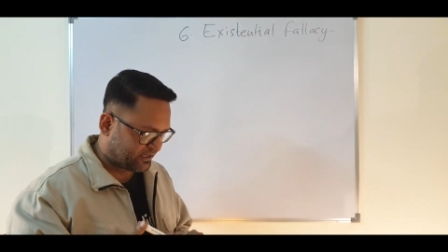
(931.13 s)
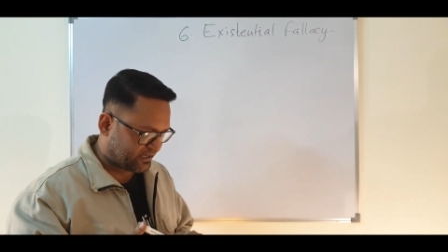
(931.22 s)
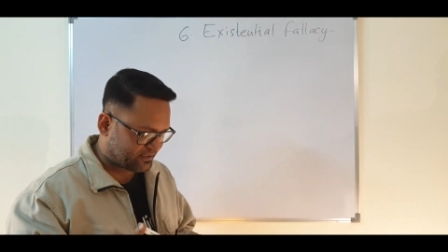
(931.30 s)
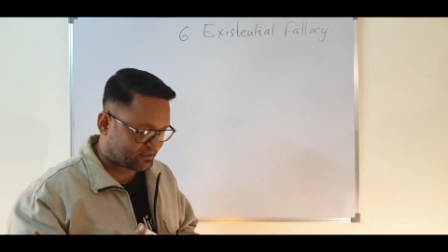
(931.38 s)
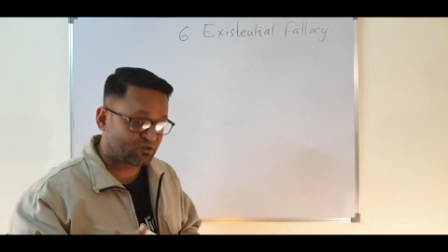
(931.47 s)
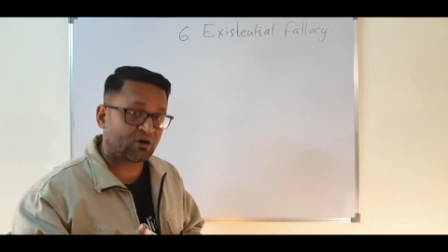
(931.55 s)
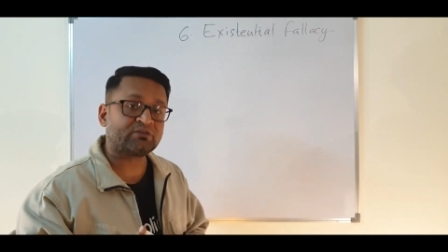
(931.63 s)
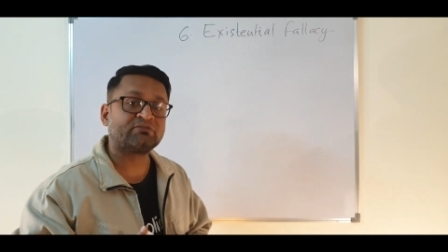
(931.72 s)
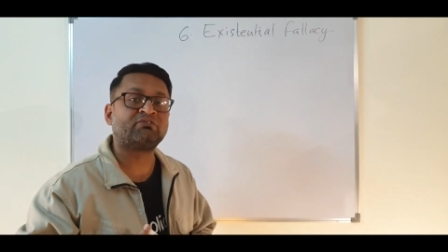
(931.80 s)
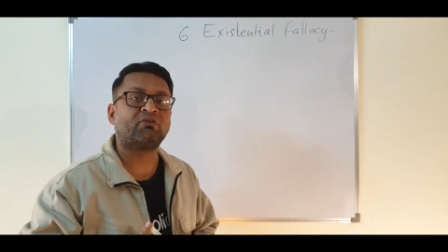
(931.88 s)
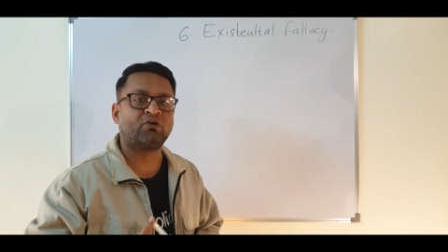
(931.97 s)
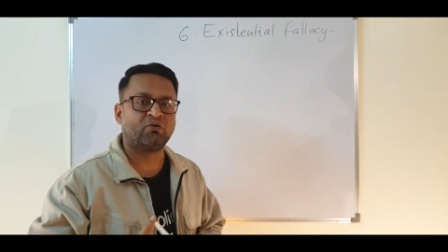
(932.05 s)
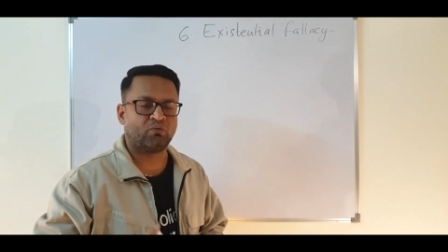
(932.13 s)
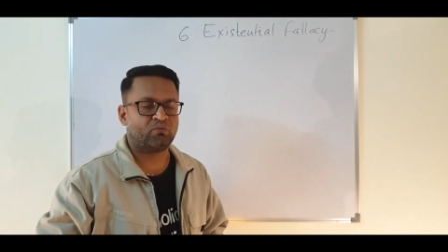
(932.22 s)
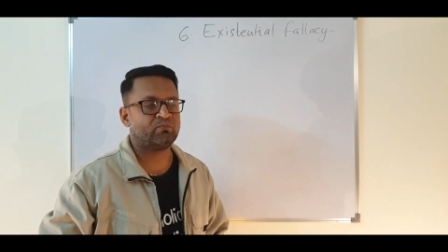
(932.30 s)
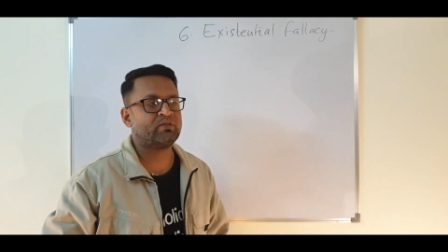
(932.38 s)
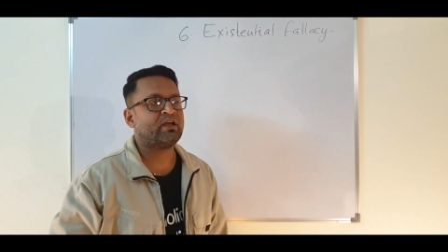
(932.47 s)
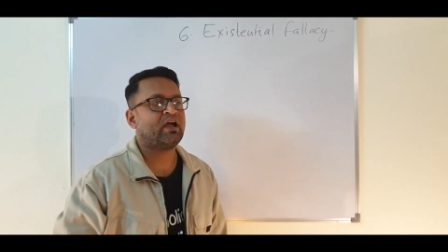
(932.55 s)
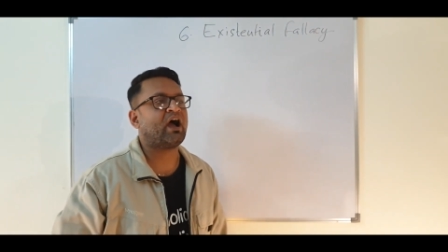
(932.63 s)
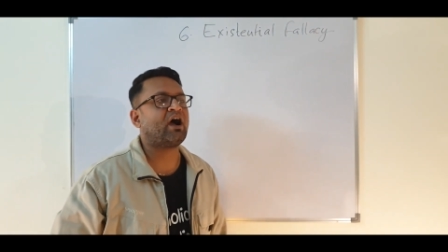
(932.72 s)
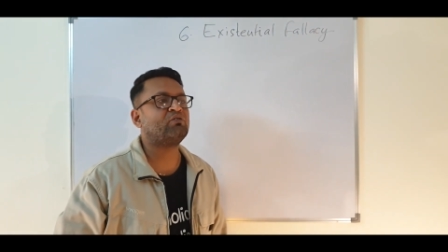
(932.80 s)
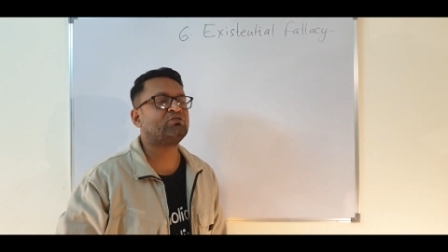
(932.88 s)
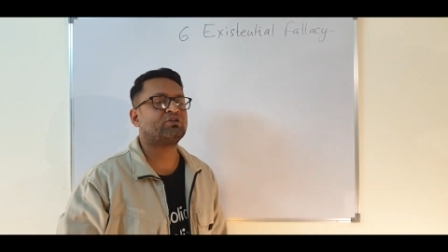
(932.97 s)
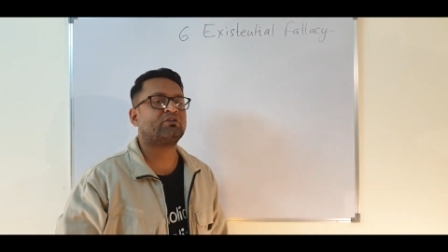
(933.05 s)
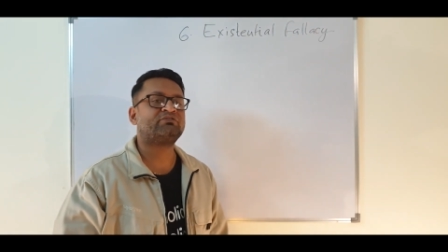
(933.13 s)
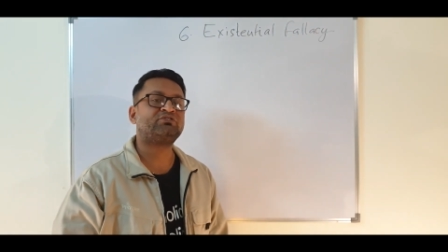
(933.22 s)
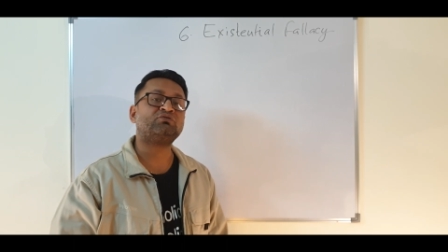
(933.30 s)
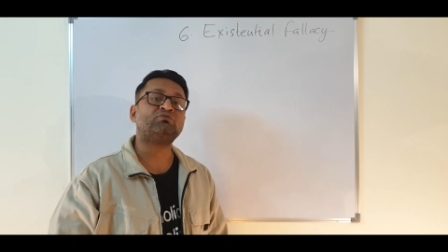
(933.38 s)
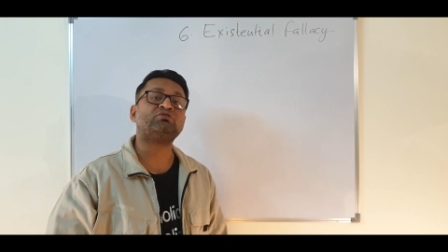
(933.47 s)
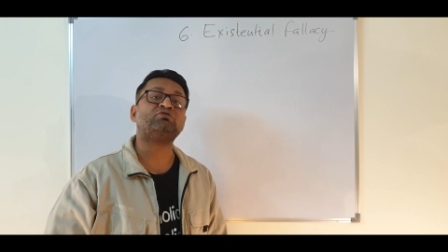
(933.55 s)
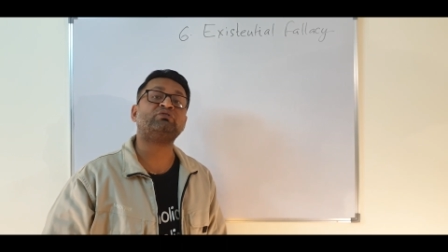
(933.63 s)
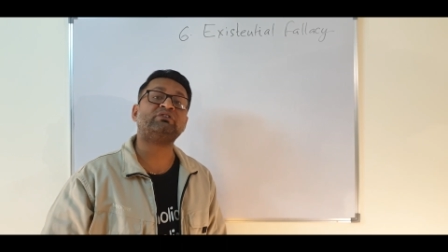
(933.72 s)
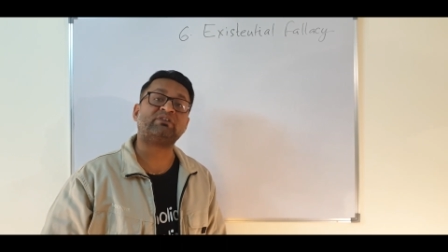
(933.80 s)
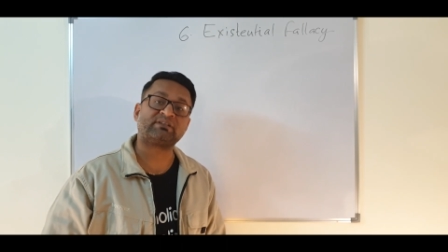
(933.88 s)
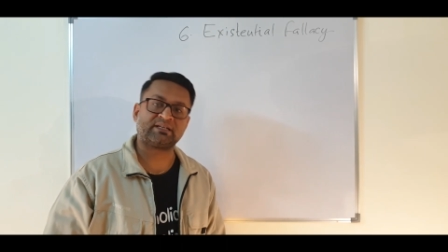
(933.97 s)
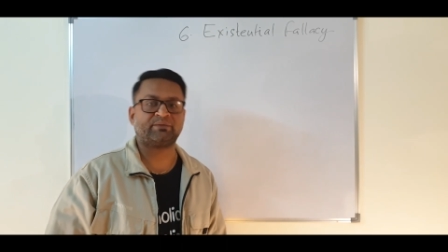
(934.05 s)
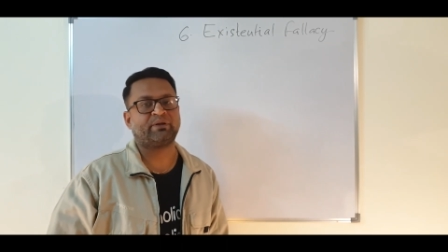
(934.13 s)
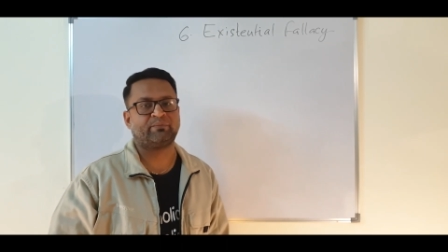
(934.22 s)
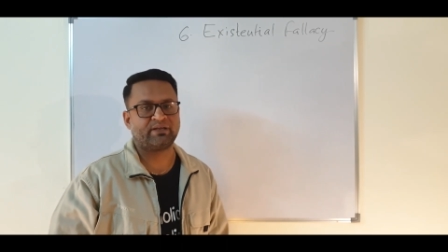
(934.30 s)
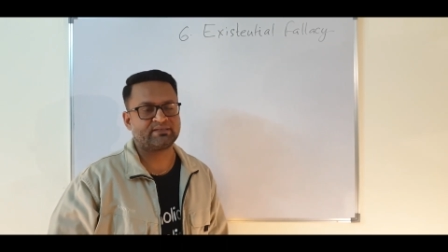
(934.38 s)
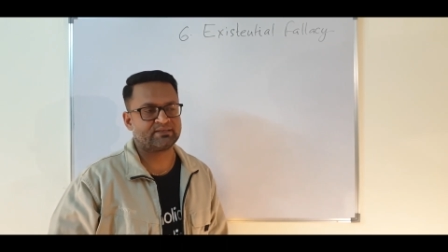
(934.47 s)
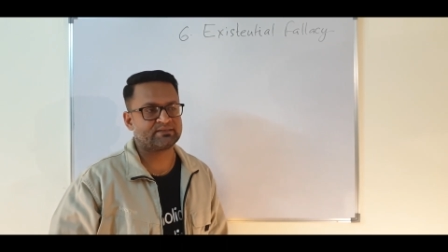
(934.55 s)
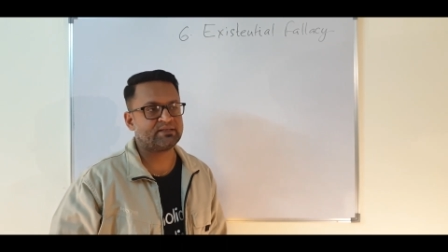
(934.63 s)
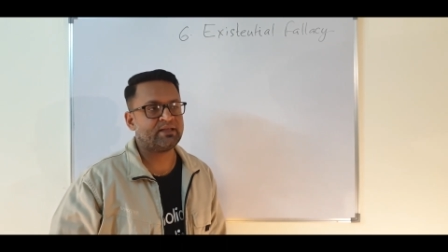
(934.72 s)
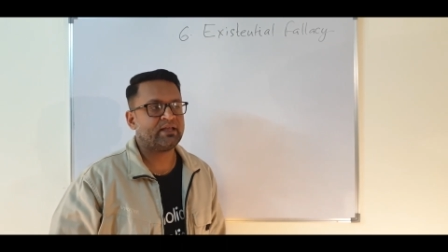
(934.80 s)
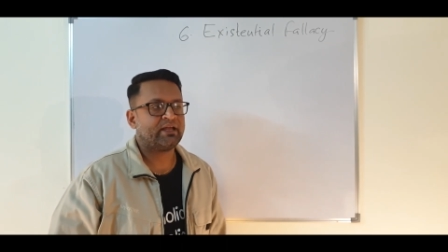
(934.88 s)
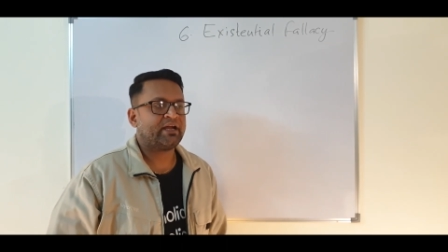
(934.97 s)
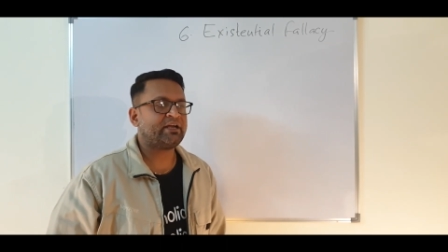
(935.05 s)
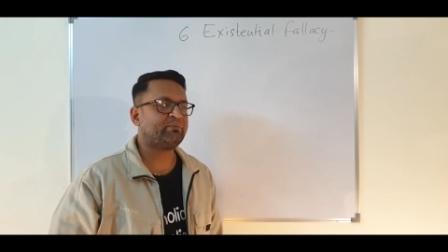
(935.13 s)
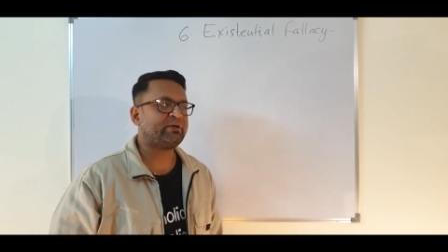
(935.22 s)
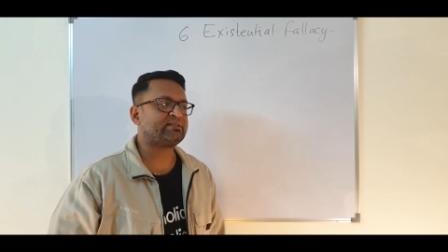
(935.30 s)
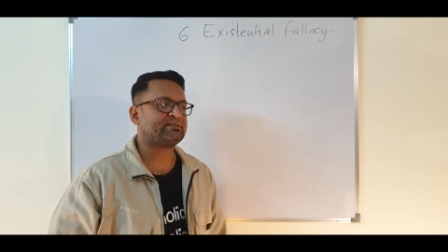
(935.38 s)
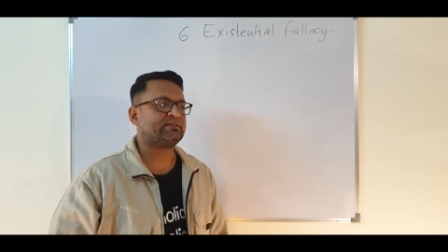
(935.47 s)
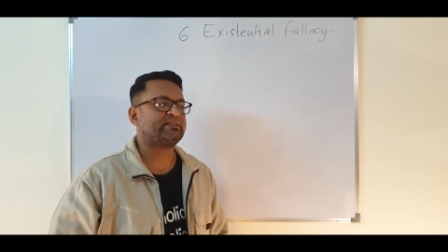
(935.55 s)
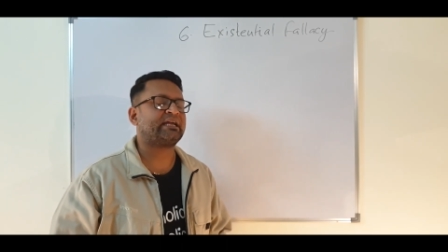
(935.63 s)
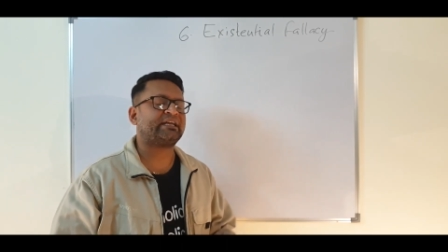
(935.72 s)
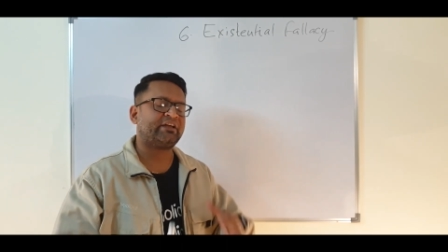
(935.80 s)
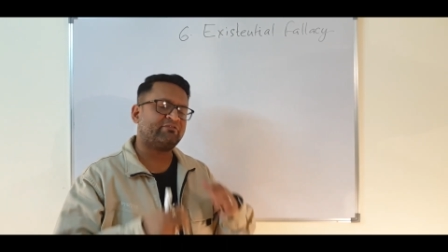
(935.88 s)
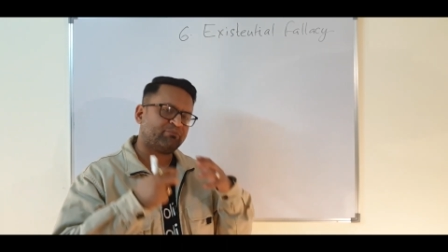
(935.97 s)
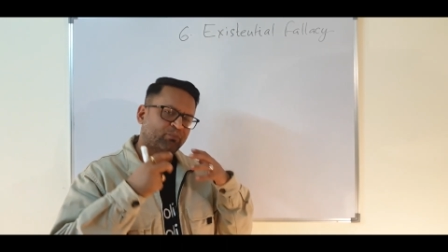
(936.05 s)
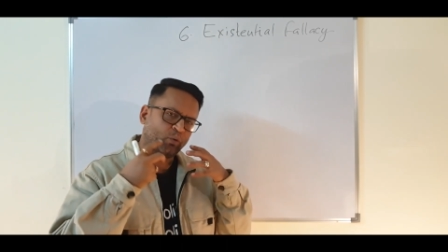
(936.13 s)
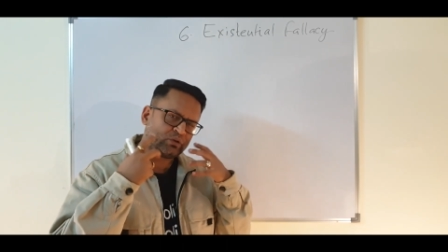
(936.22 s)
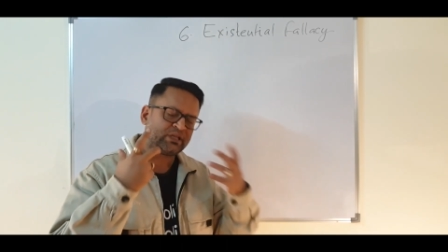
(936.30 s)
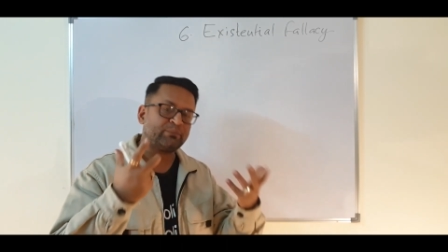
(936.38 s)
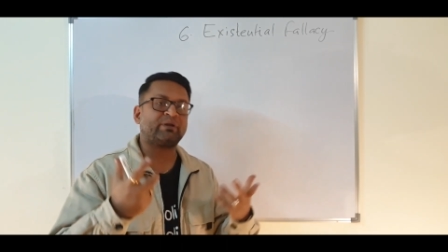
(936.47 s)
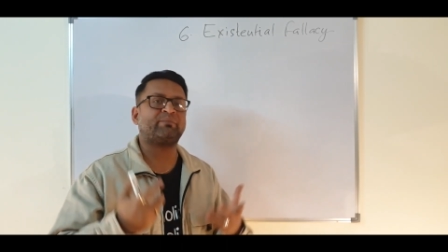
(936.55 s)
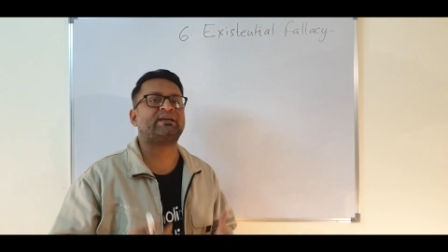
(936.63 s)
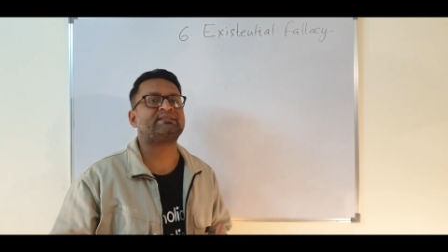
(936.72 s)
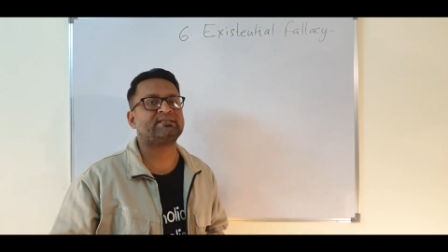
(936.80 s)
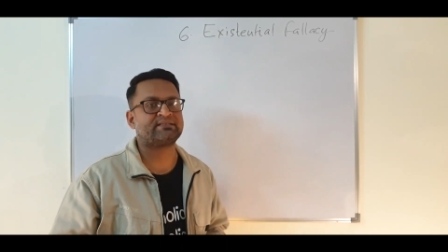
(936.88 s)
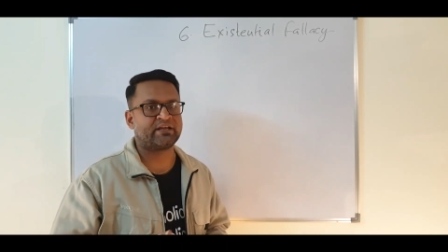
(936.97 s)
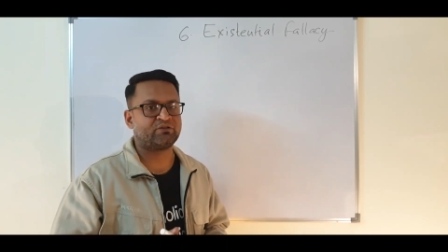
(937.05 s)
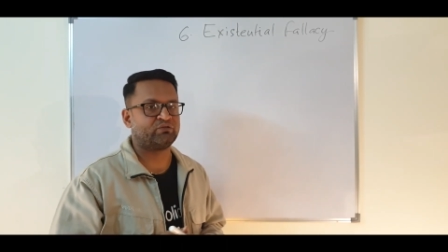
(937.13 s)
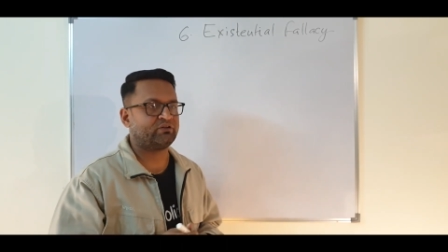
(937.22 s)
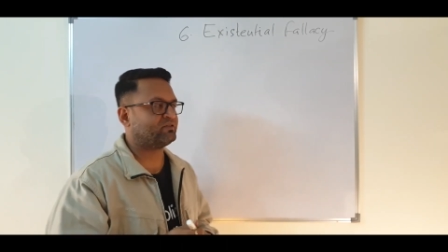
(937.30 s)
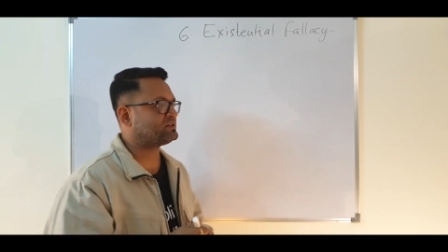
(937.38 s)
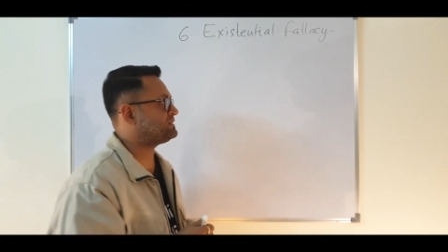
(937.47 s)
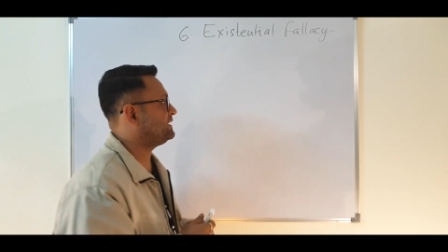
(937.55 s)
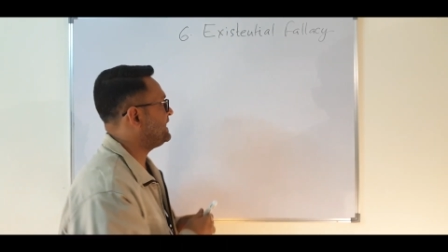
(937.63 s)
does not follow out of two universal premises. It means that if both the premises are universal,